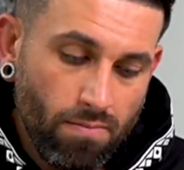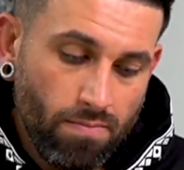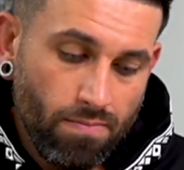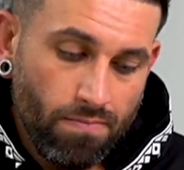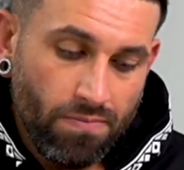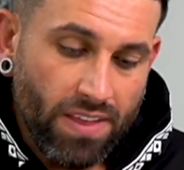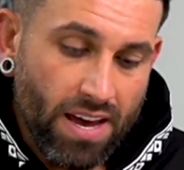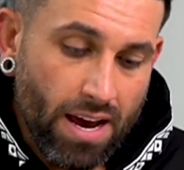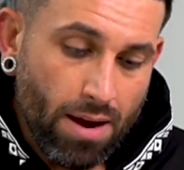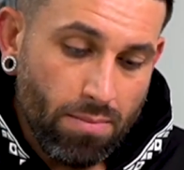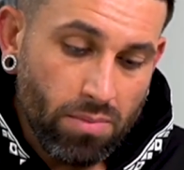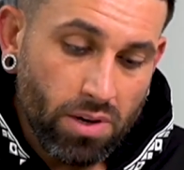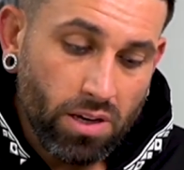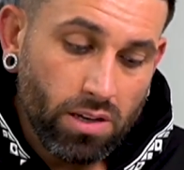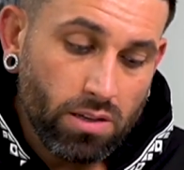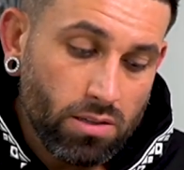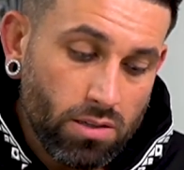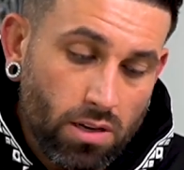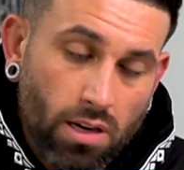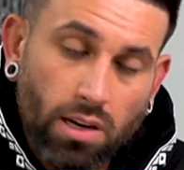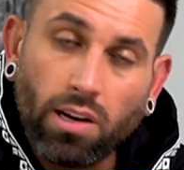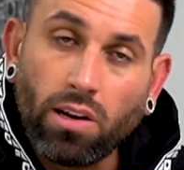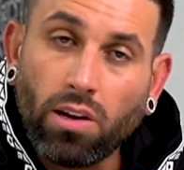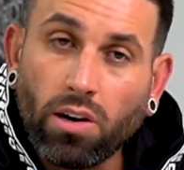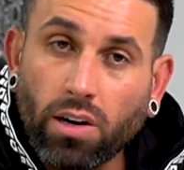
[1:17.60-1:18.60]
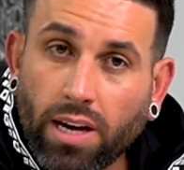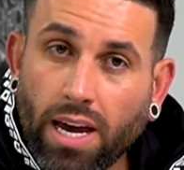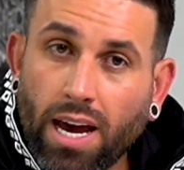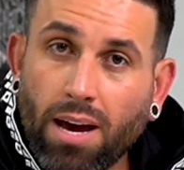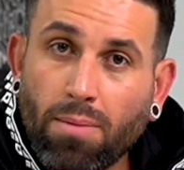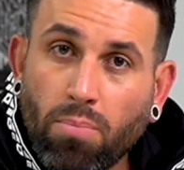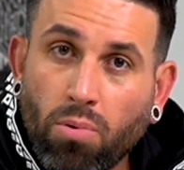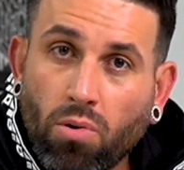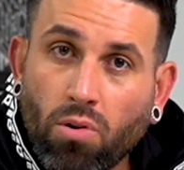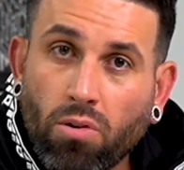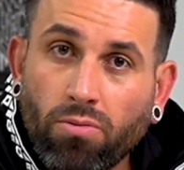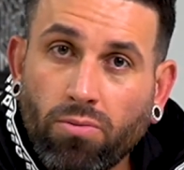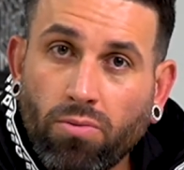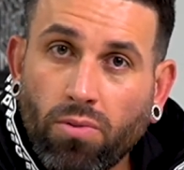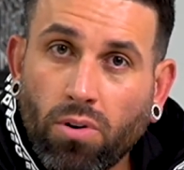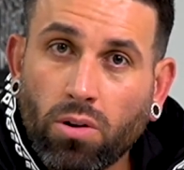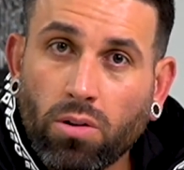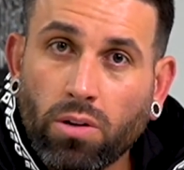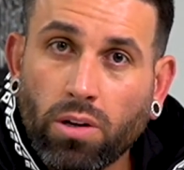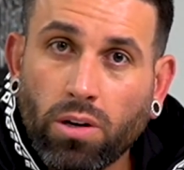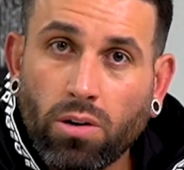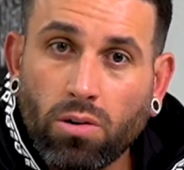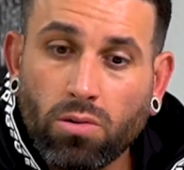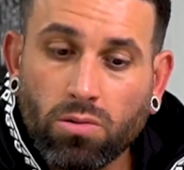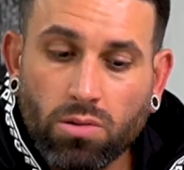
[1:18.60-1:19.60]
That means look at
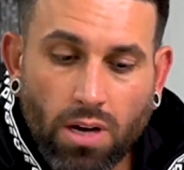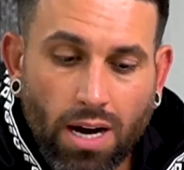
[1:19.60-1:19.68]
portfolios,